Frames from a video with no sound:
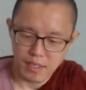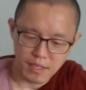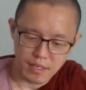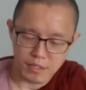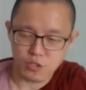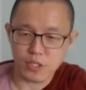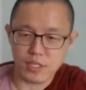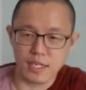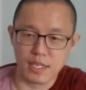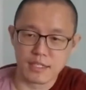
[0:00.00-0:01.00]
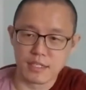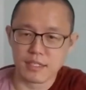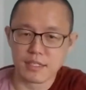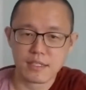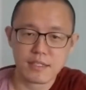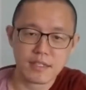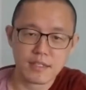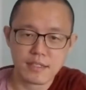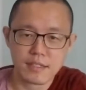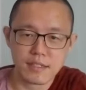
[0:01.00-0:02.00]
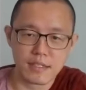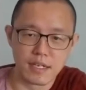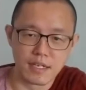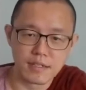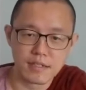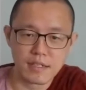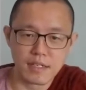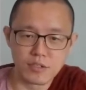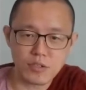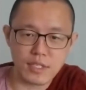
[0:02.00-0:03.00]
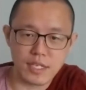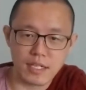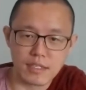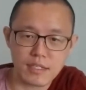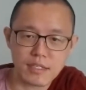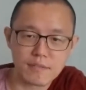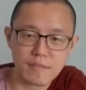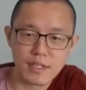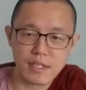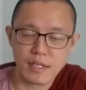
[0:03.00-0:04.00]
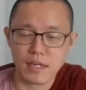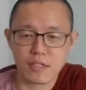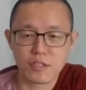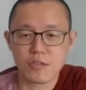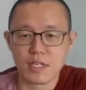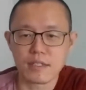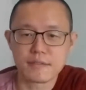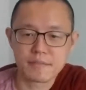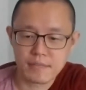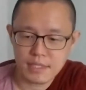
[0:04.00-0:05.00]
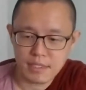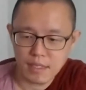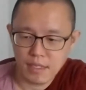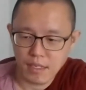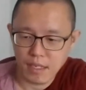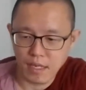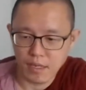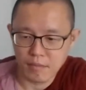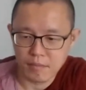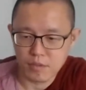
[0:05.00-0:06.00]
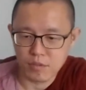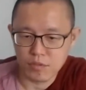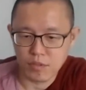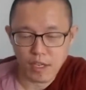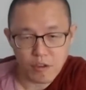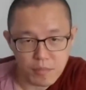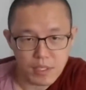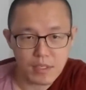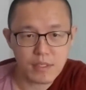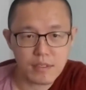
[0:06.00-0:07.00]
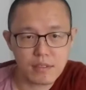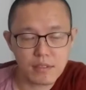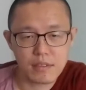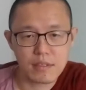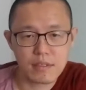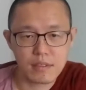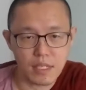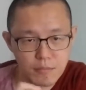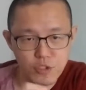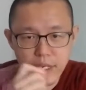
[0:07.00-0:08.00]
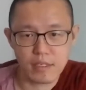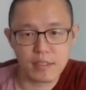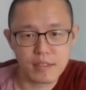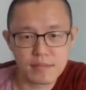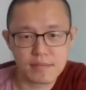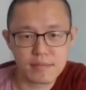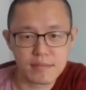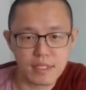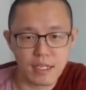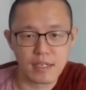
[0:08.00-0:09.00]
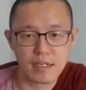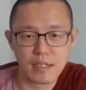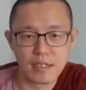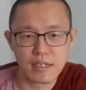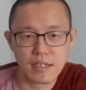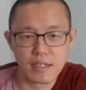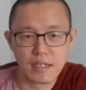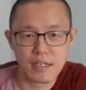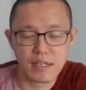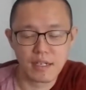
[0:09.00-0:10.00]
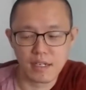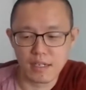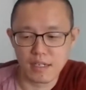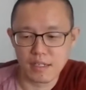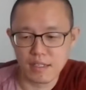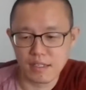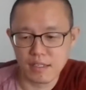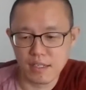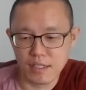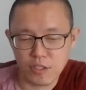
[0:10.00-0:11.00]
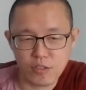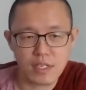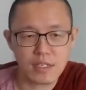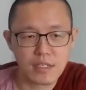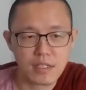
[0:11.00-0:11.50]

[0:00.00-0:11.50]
and I drew a calendar. Yeah, I drew a calendar and I told her to help me keep track. Yeah, I told her